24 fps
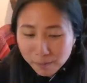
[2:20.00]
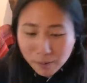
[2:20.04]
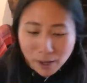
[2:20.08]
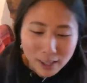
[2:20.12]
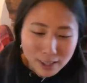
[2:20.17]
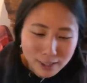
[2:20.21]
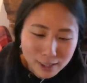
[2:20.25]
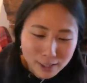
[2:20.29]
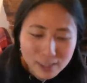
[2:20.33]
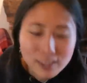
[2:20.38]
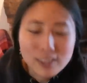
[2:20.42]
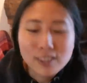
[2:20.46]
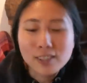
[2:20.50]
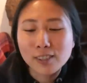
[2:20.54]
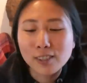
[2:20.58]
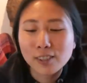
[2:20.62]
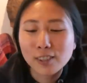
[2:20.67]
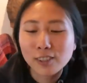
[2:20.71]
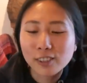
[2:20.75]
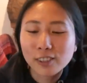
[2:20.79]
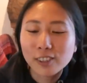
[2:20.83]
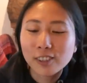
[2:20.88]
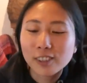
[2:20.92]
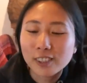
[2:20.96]
I'm not used
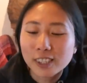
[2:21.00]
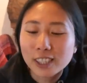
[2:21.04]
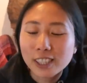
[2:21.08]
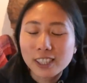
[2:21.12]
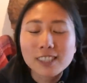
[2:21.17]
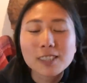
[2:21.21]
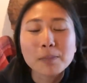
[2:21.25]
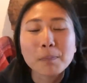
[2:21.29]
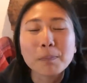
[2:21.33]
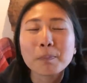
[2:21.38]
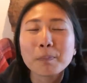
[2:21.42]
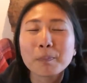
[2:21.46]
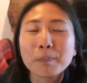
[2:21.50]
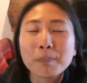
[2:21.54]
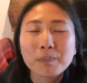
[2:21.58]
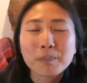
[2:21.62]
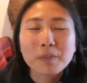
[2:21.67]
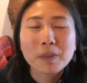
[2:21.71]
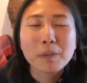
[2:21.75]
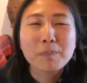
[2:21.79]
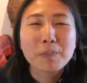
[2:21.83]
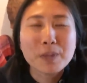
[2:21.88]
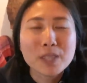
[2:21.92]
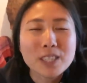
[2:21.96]
to the
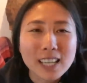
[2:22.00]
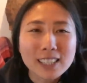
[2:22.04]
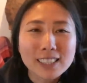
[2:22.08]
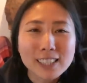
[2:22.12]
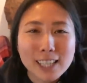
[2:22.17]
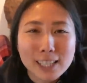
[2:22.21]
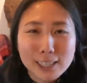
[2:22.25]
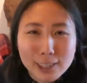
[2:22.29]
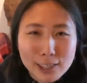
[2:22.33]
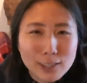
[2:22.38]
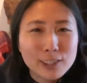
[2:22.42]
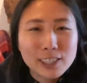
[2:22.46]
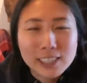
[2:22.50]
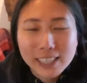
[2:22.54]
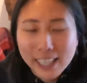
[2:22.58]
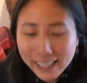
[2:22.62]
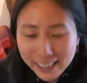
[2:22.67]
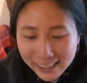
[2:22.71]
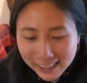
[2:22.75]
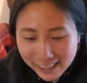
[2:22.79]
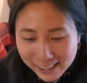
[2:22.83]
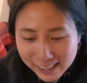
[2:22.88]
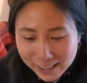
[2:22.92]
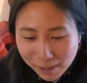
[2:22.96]
pizza that looks
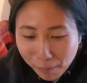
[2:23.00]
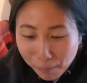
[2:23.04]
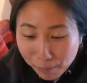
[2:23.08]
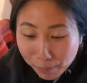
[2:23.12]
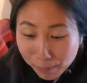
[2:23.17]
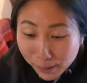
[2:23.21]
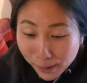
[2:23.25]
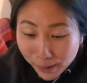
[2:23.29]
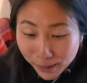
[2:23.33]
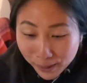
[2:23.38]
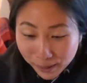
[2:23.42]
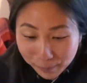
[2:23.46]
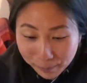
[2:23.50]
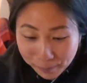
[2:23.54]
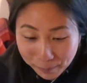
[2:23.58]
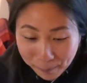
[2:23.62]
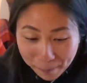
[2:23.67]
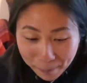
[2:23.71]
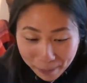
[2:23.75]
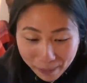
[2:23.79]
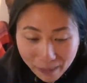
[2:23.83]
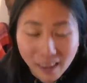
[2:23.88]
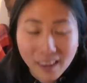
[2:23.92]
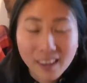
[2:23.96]
like this, but
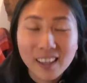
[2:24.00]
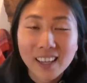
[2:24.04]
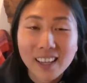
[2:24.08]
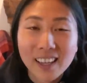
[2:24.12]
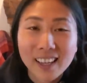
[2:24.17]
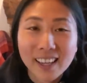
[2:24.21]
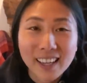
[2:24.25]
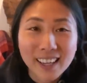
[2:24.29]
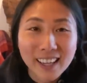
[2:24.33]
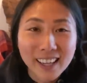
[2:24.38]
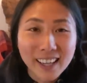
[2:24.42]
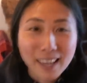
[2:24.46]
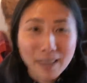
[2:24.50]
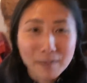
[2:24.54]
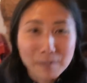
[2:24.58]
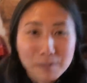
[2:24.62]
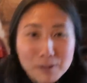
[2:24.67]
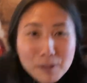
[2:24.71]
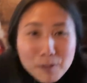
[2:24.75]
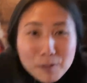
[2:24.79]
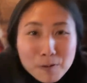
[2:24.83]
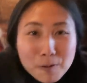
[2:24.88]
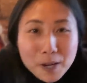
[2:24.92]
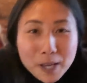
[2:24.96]
I'm so